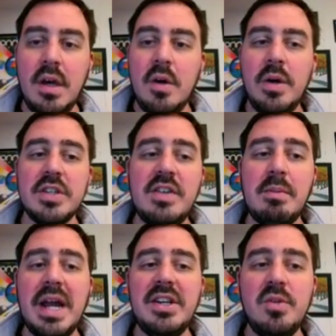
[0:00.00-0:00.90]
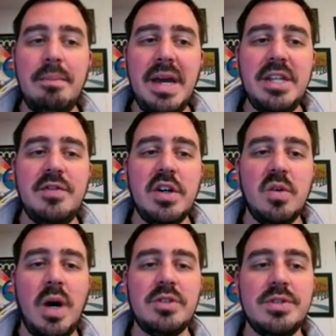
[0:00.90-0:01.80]
We also have a brand new webpage. If you go to
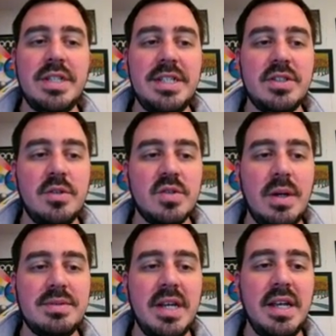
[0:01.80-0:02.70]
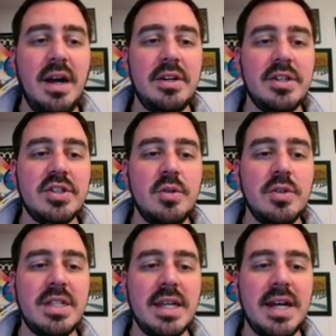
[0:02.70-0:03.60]
Wadsworth City Schools website, under
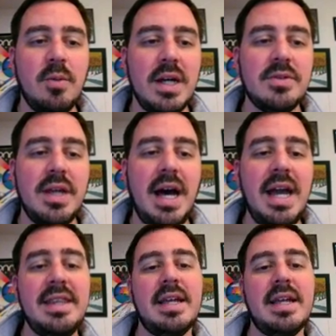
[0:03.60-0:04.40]
schools, click on Wadsworth High and then